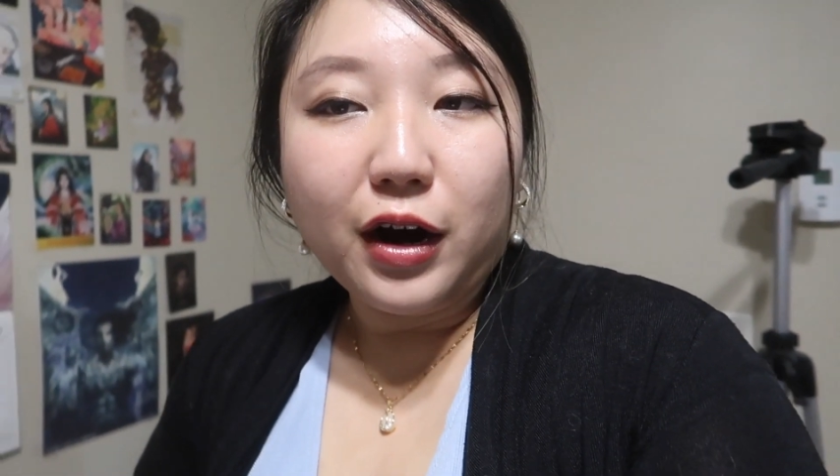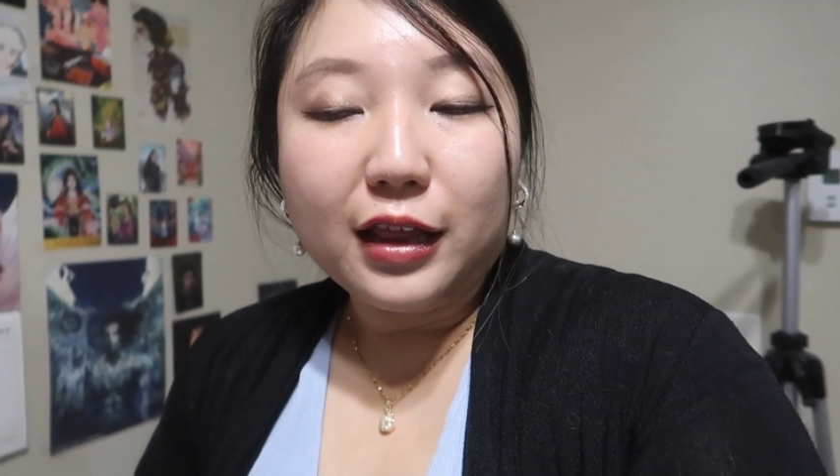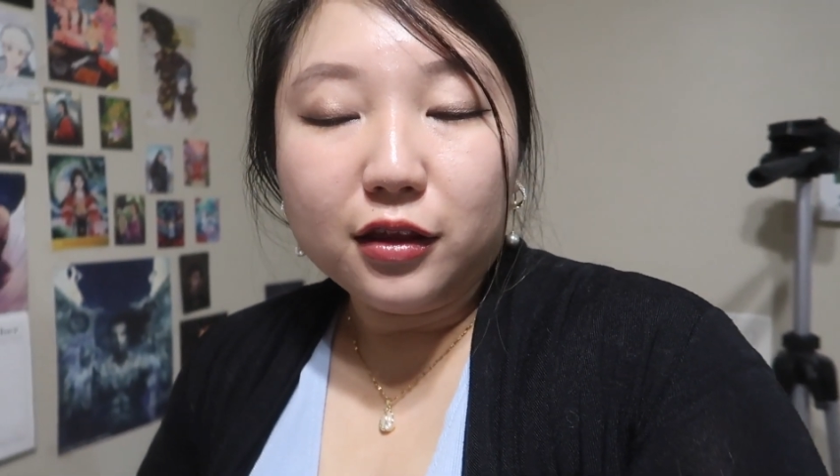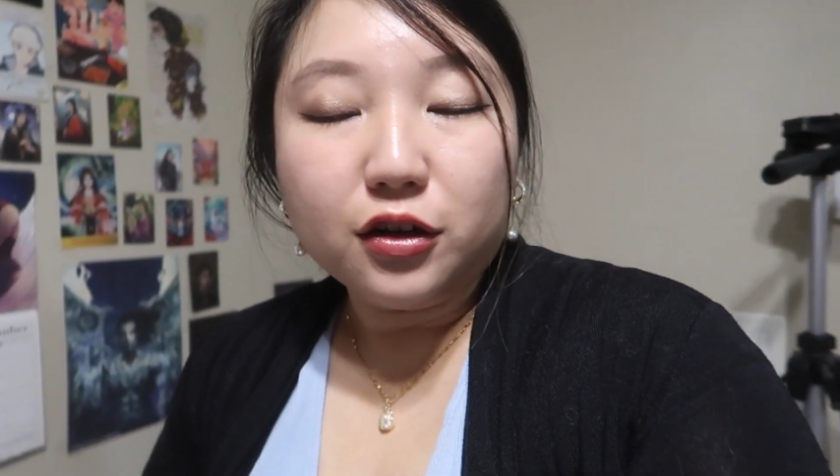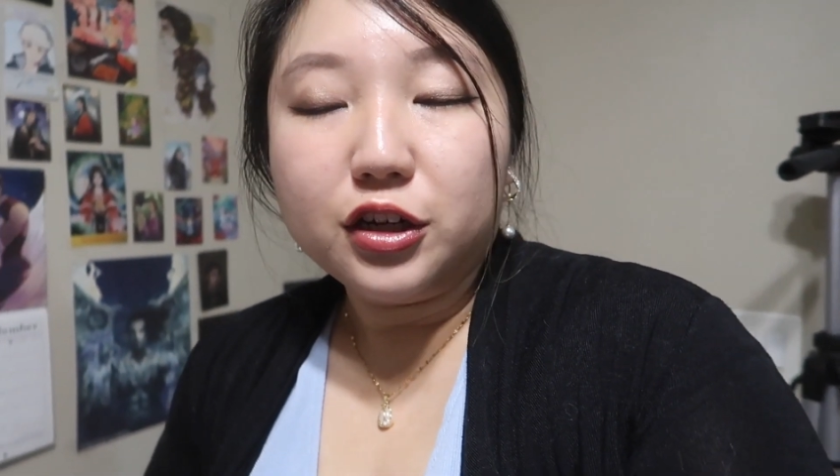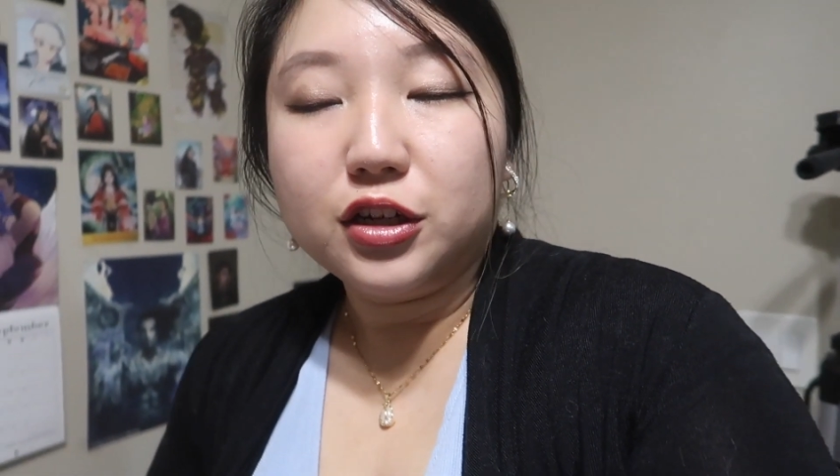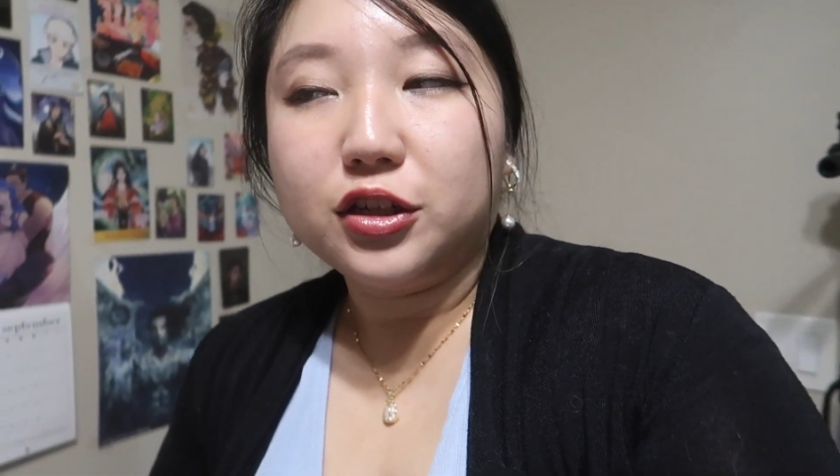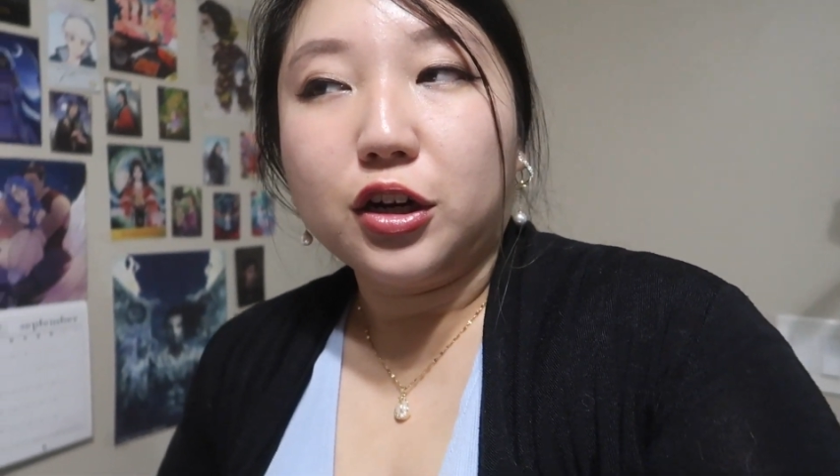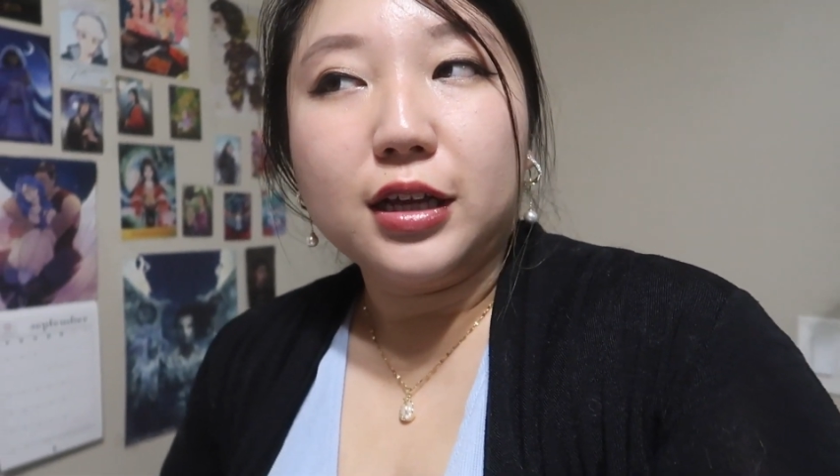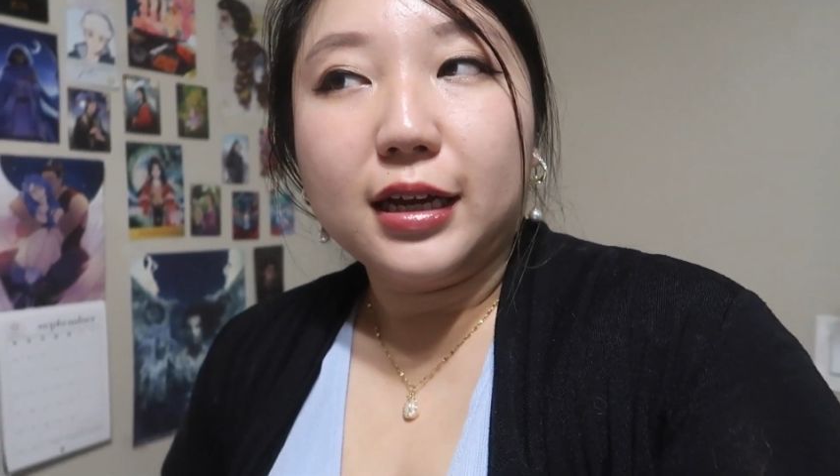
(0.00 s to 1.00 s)
I literally just
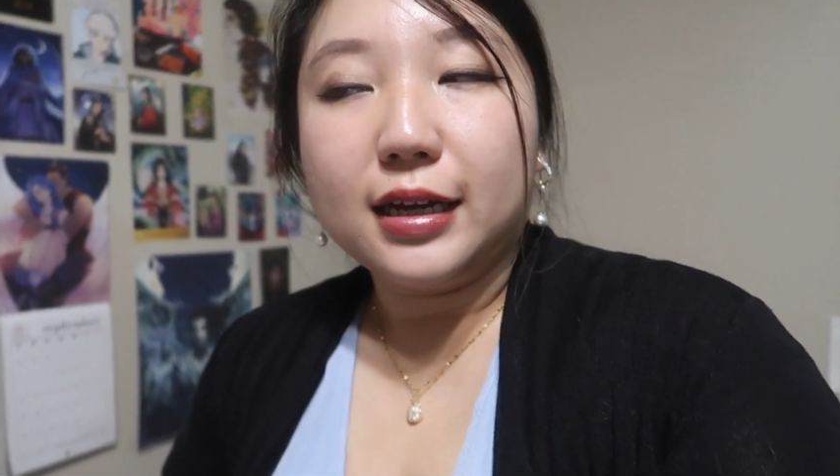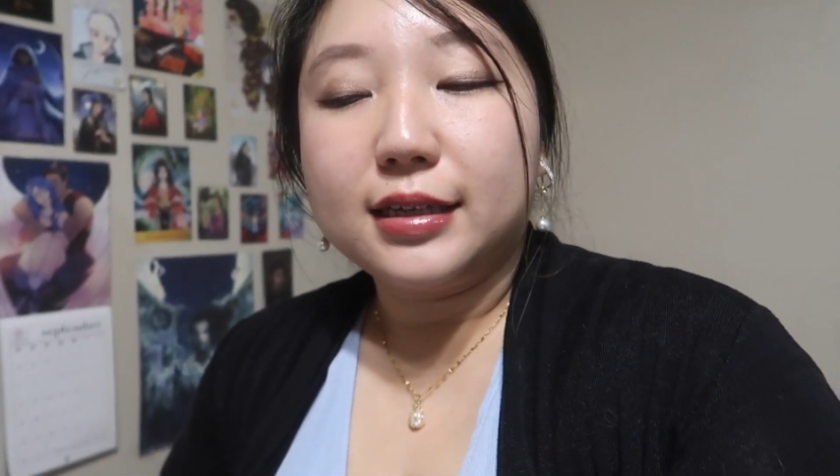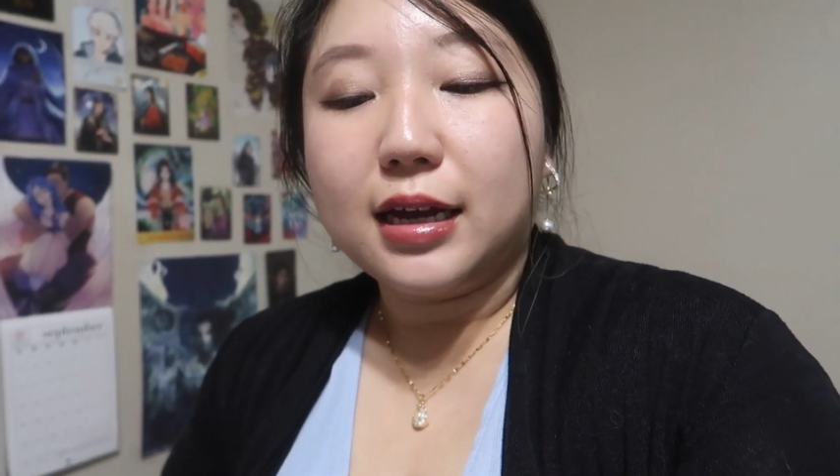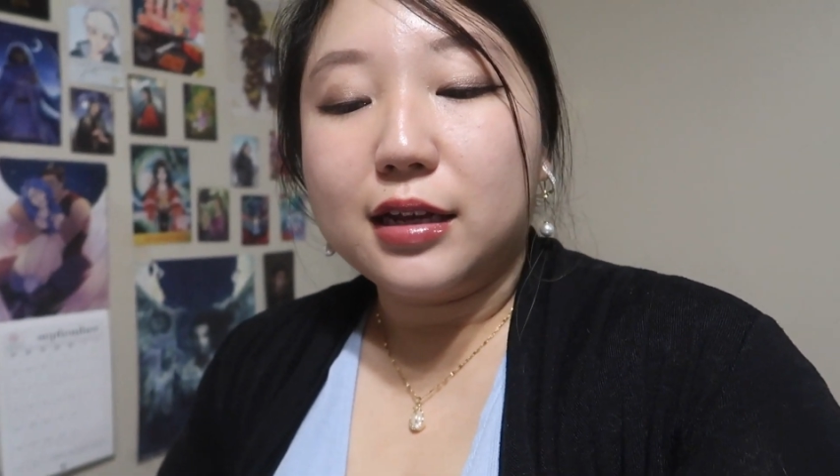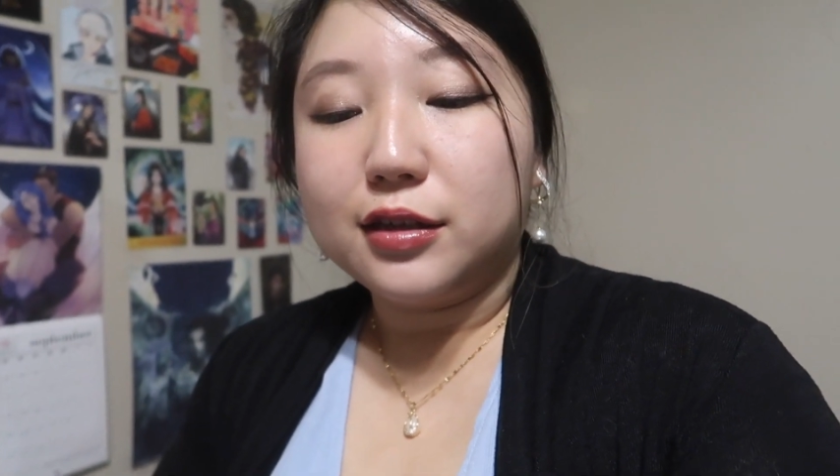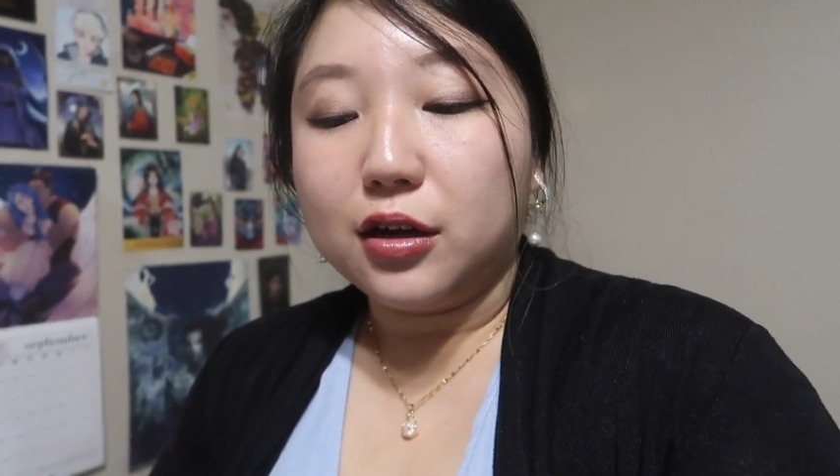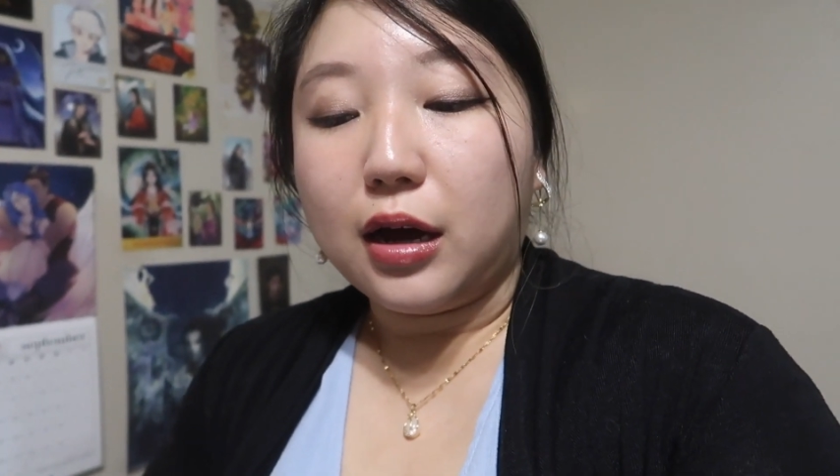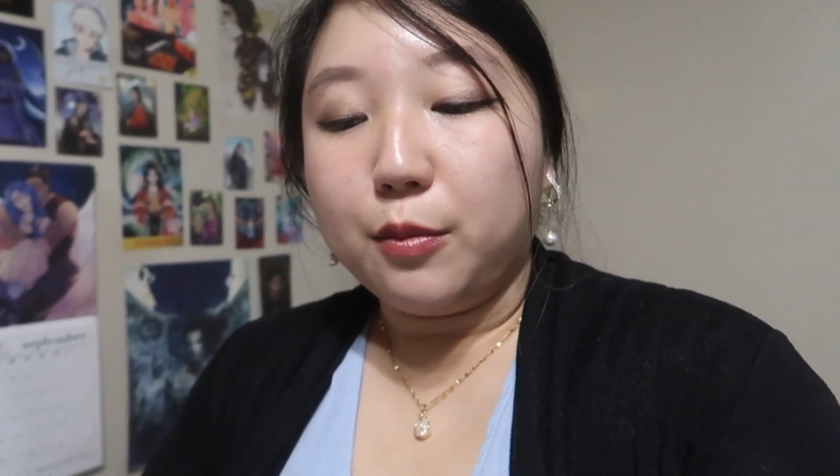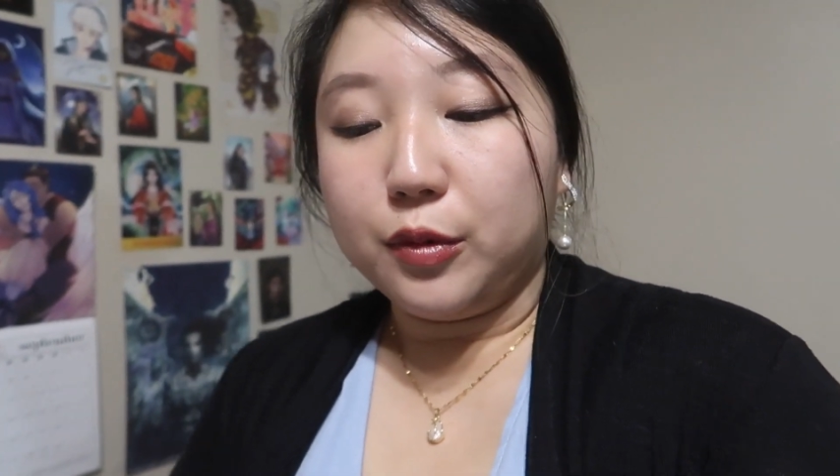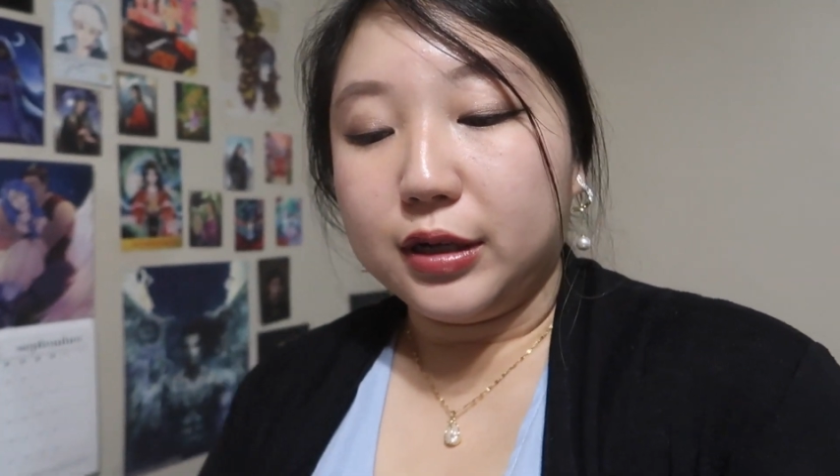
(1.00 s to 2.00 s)
started, like I said, so
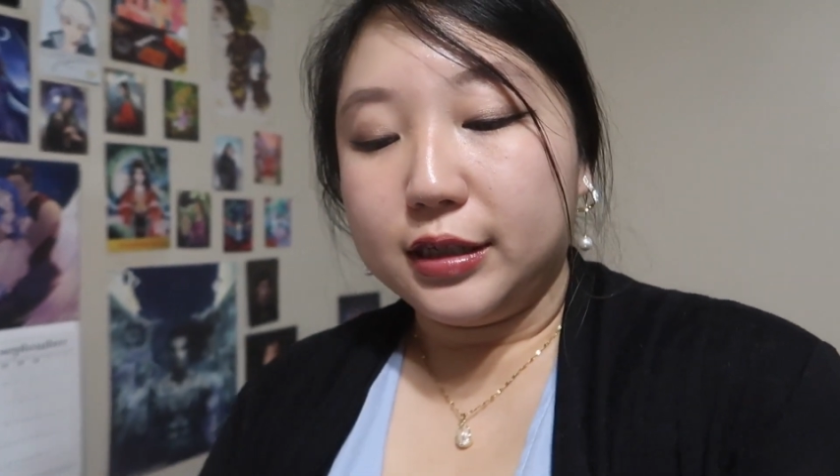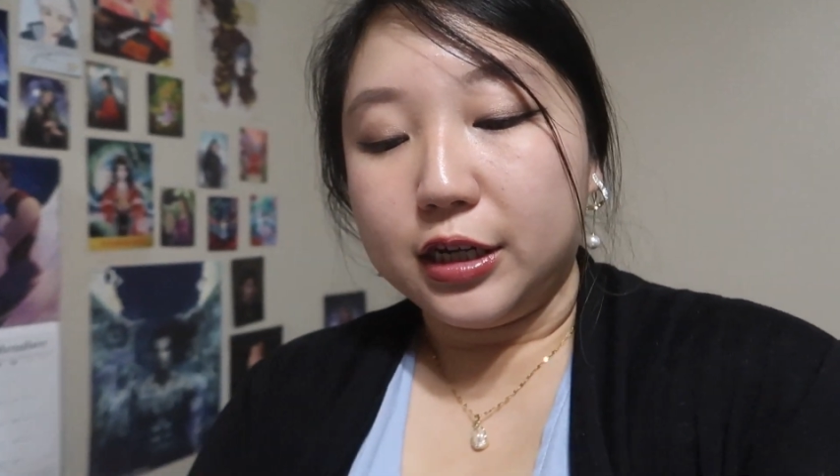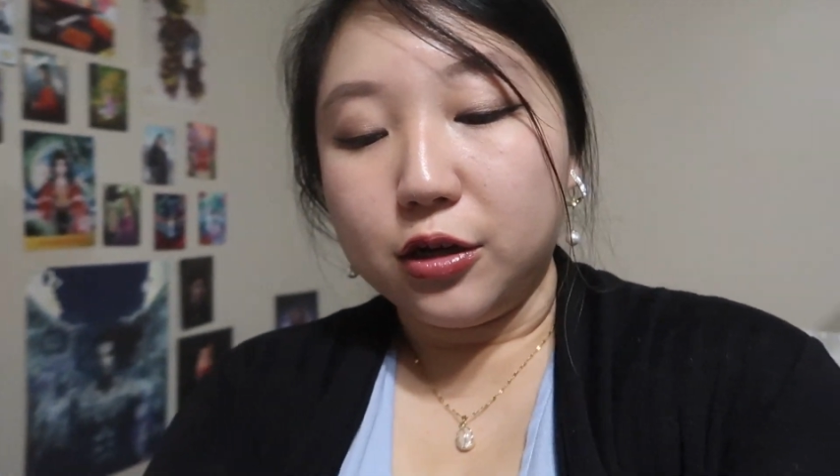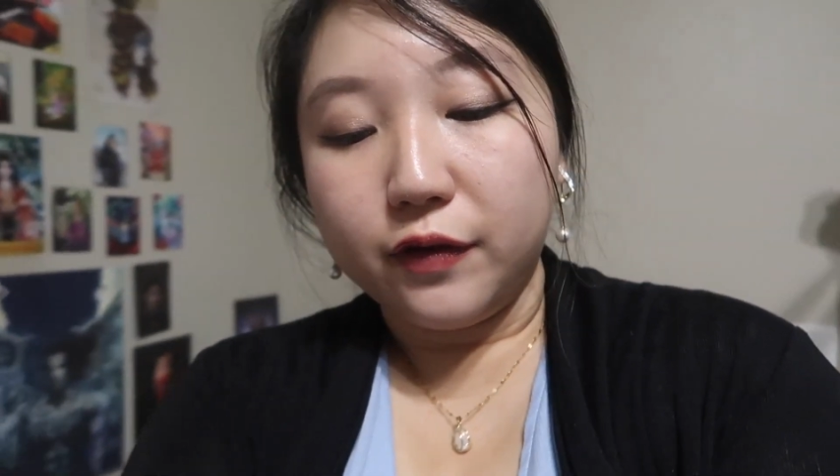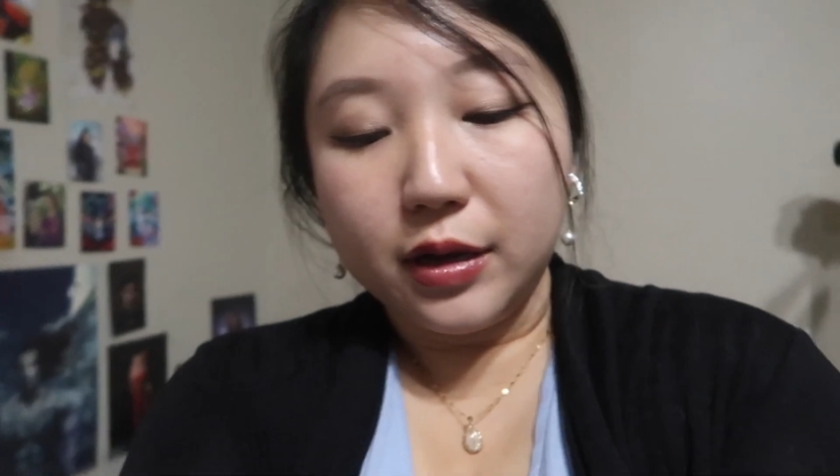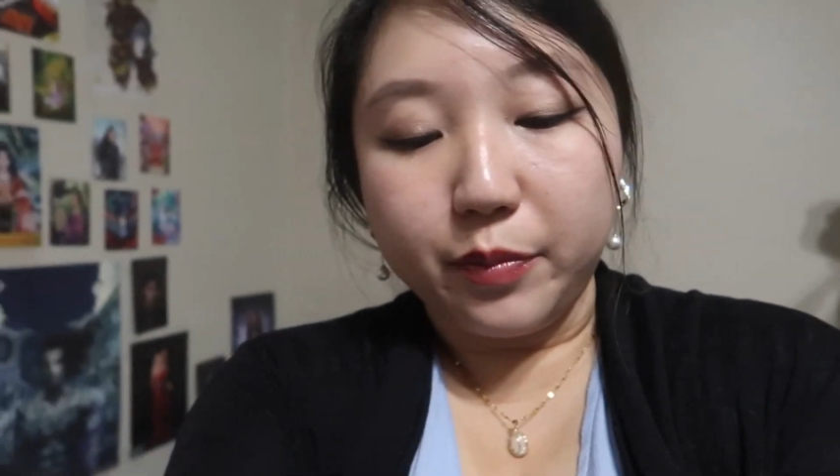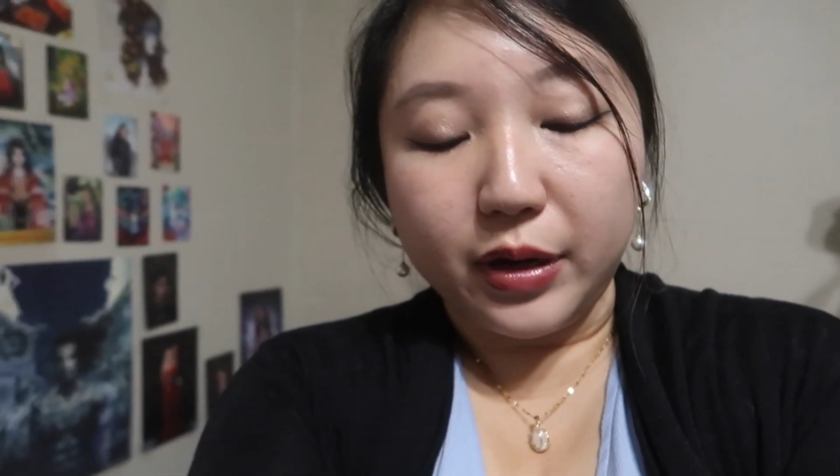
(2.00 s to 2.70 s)
I'm gonna continue with it.